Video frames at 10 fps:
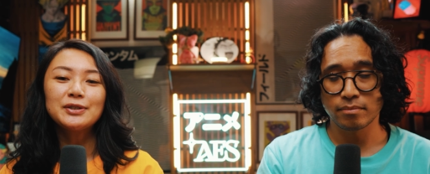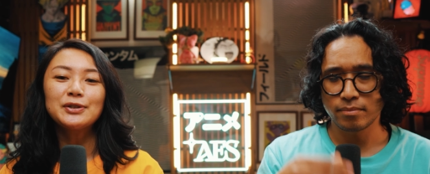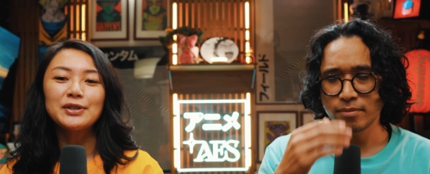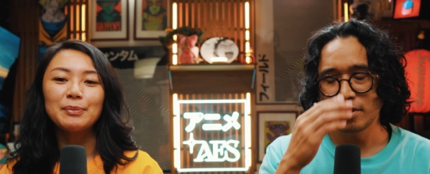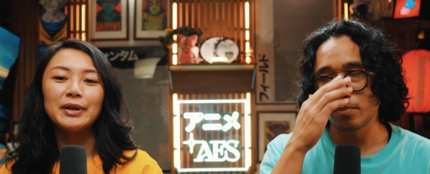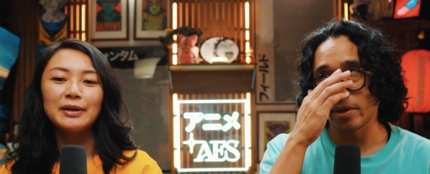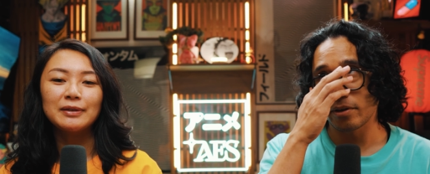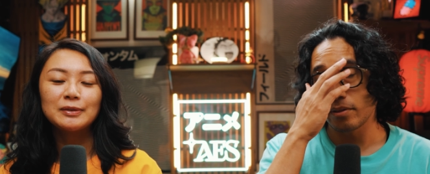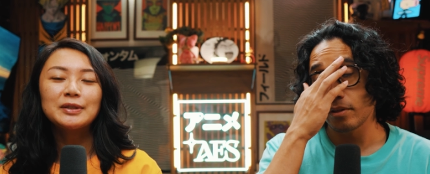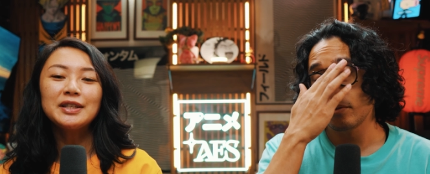Speaker 1: turns out he's better.
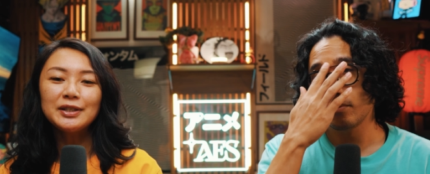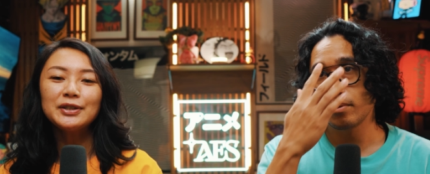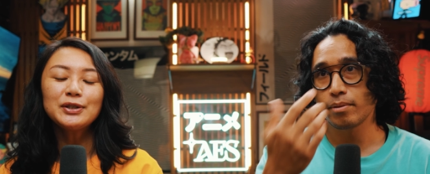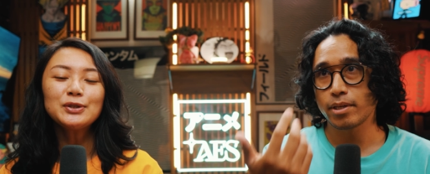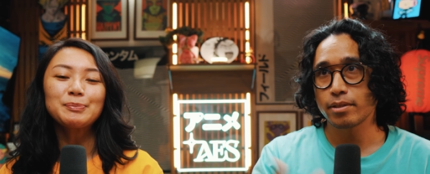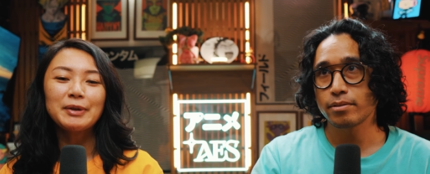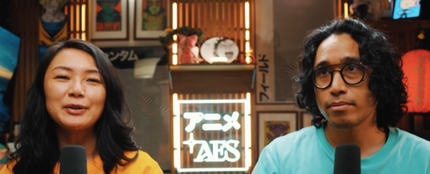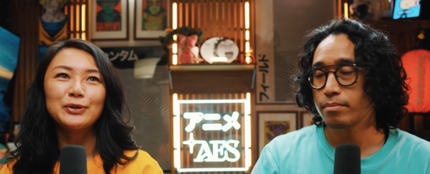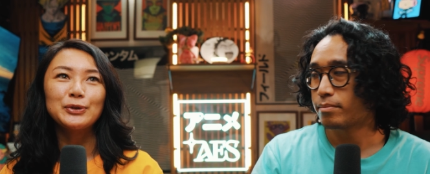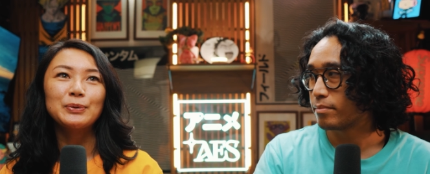better in the new he, ones, he
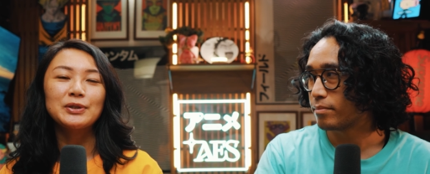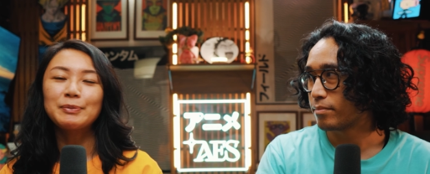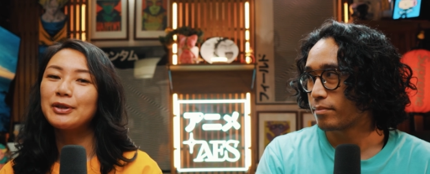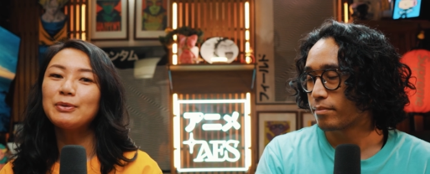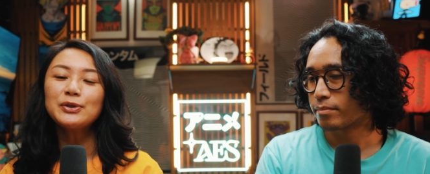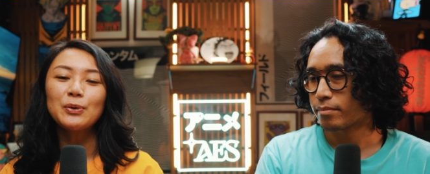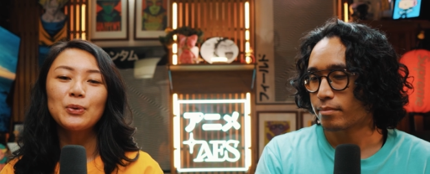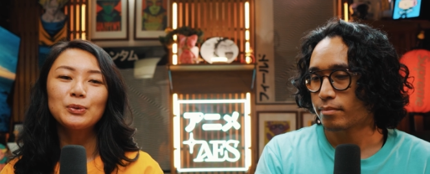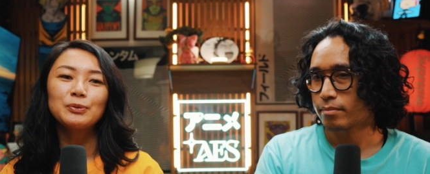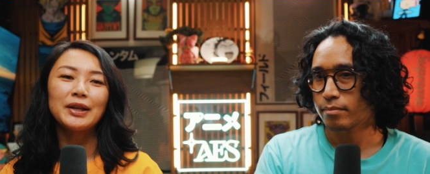better in the new ones. But there was
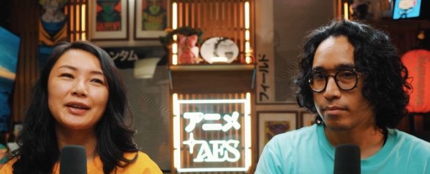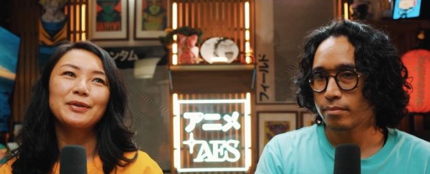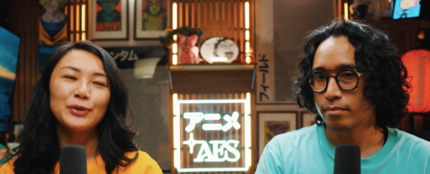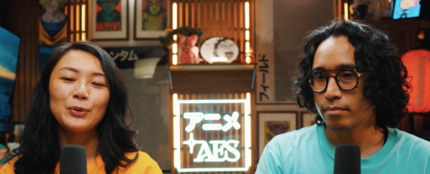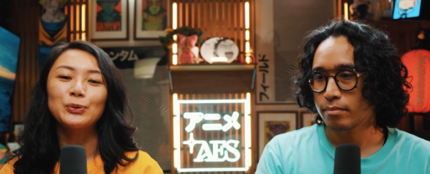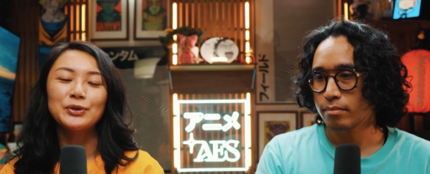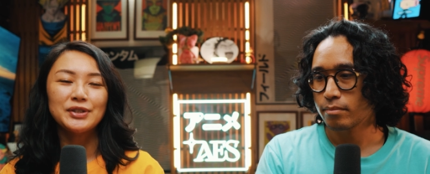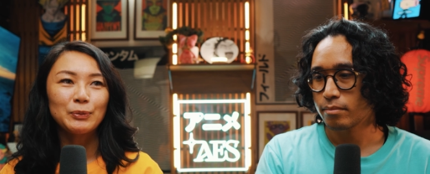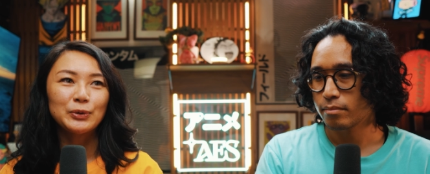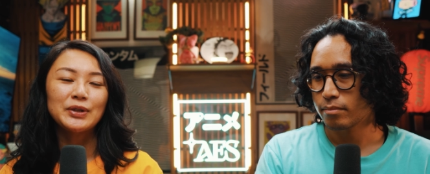old like the old ones
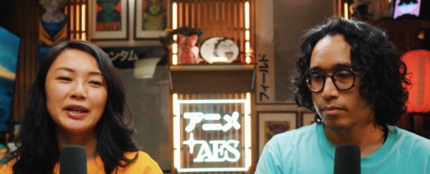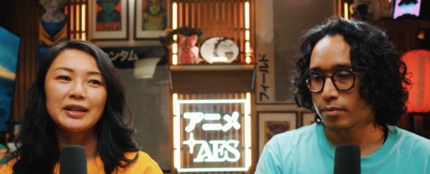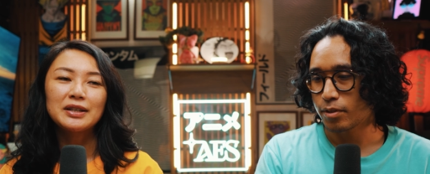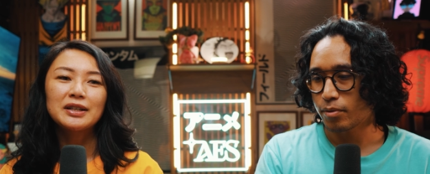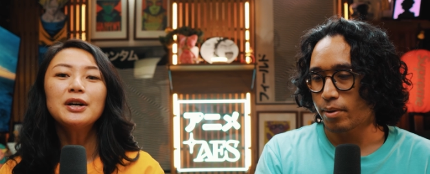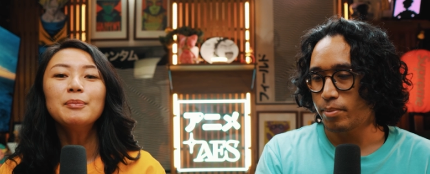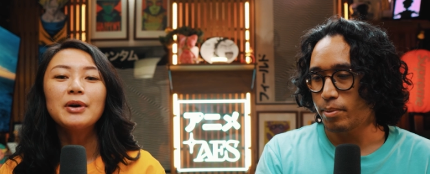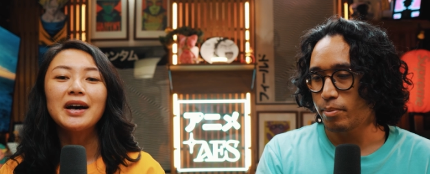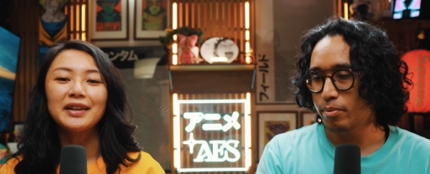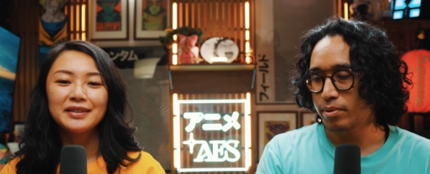that were like, come
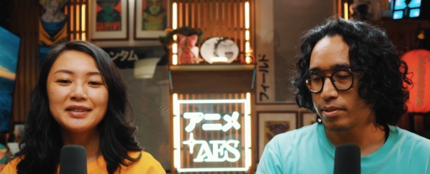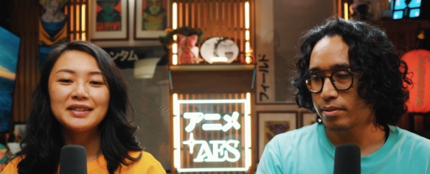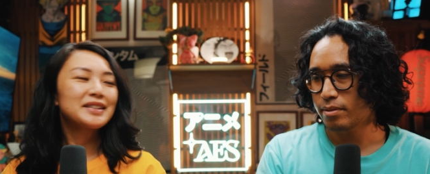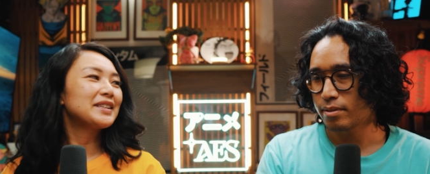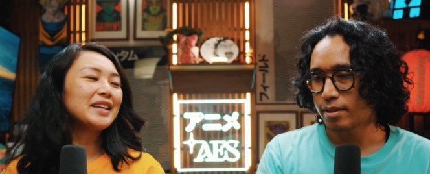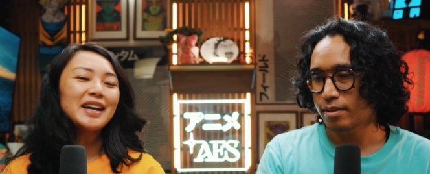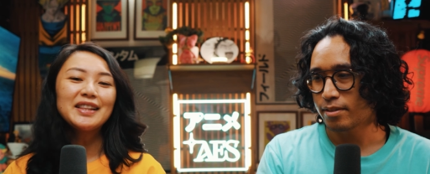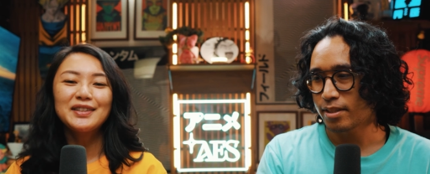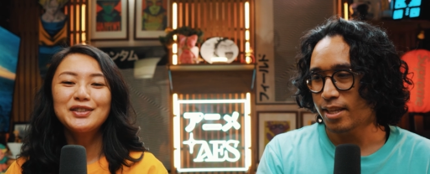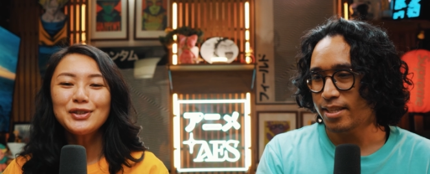on, boys.
Speaker 2: yeah,
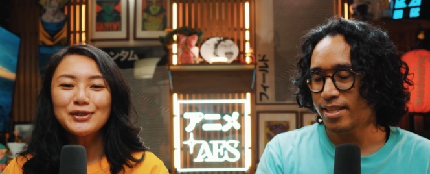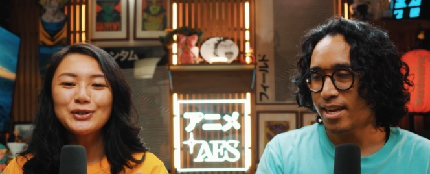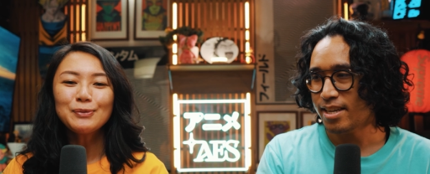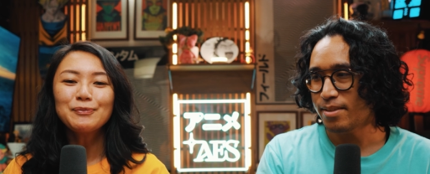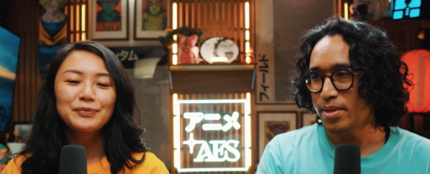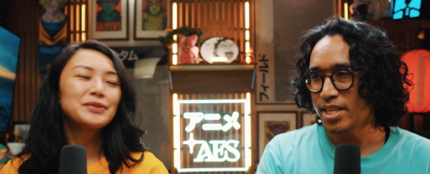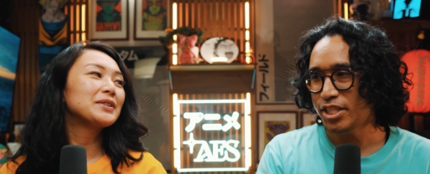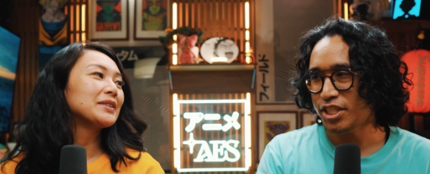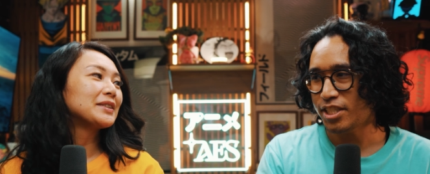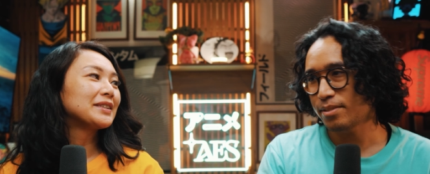like like
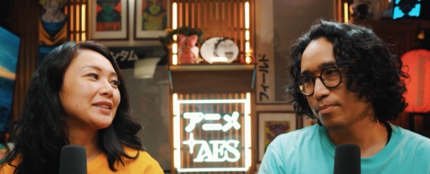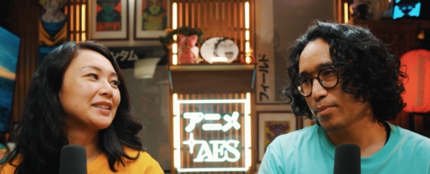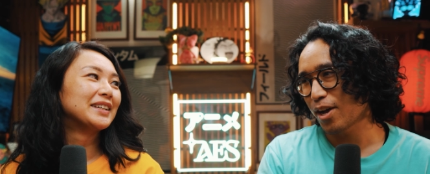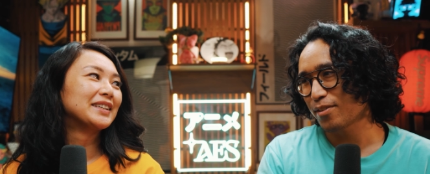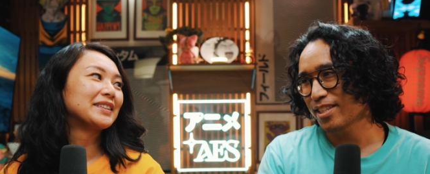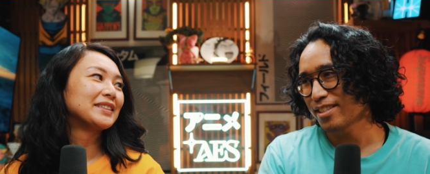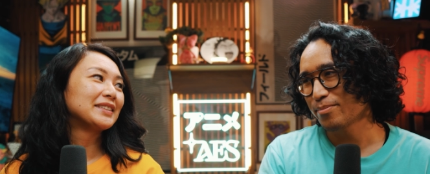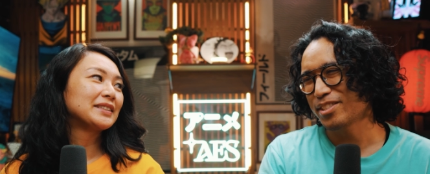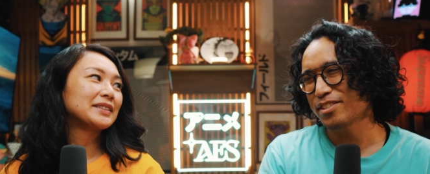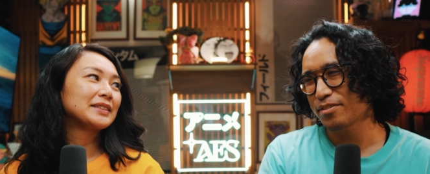Takemichi. But now
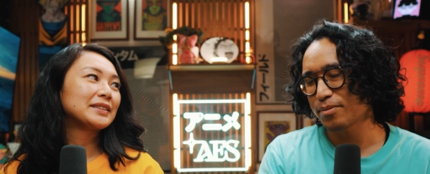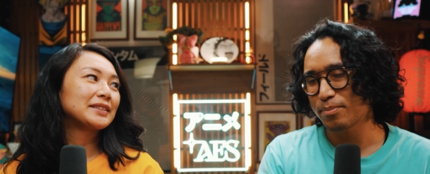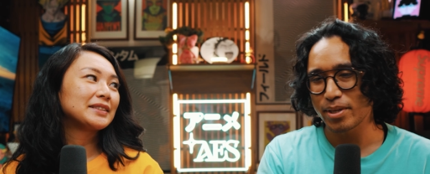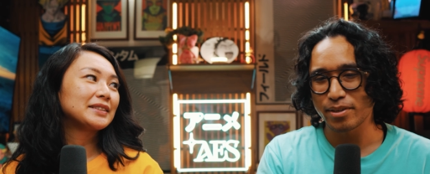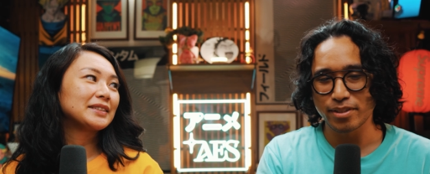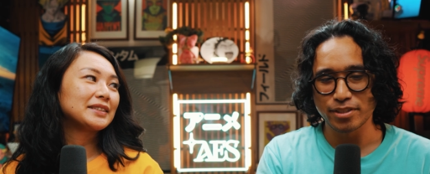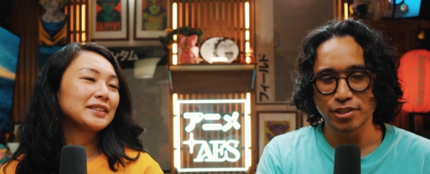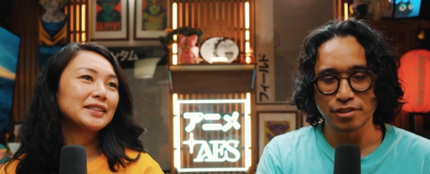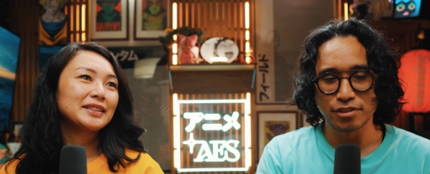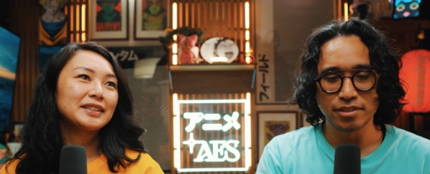Takemichi's even better than
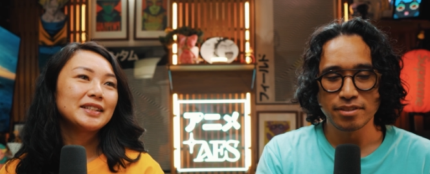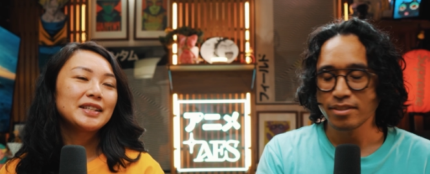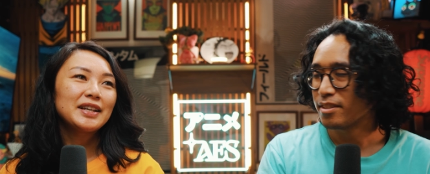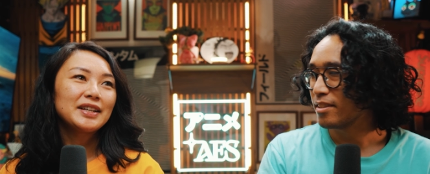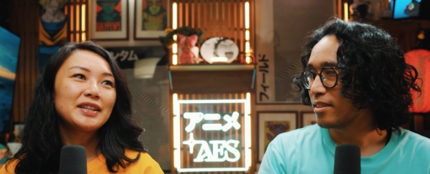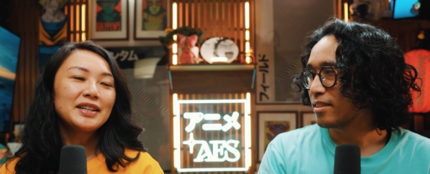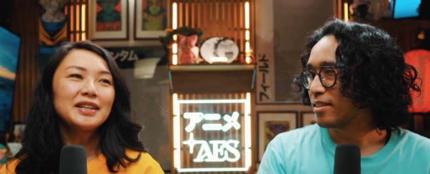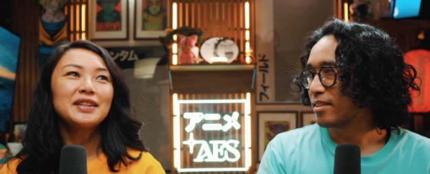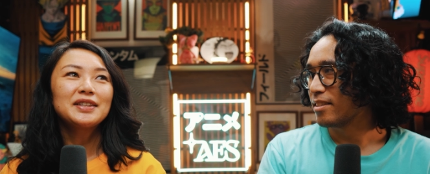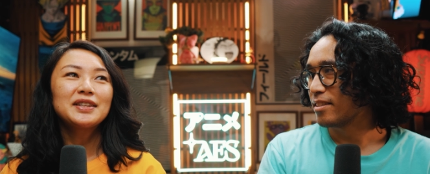Shinji.
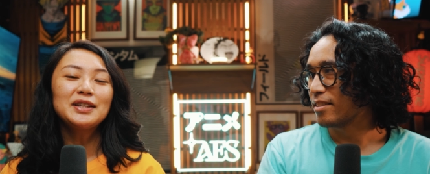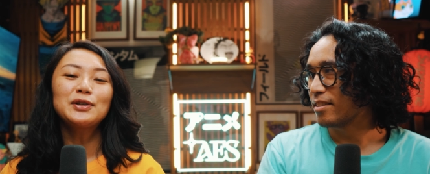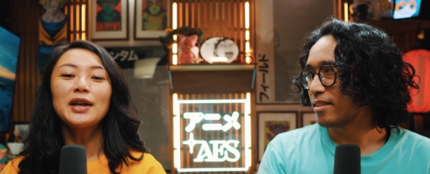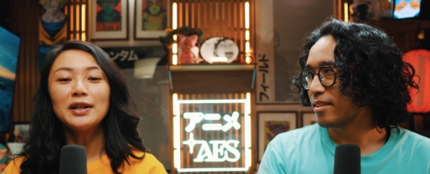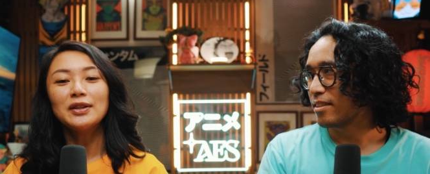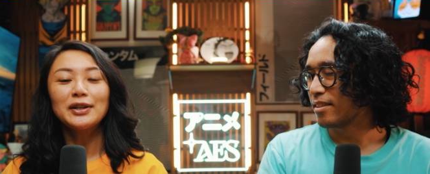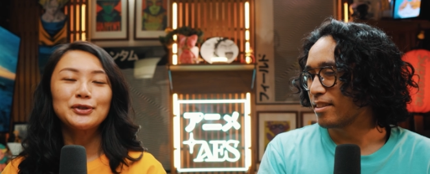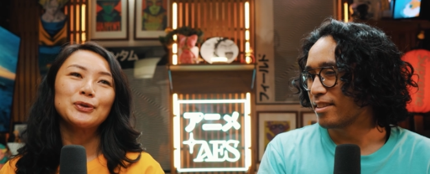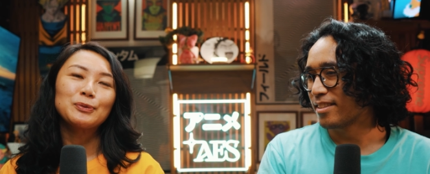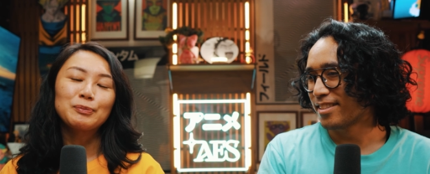
Speaker 1: He, cried a lot
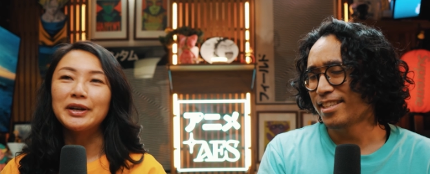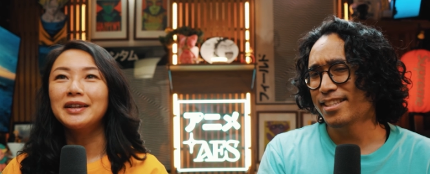too. he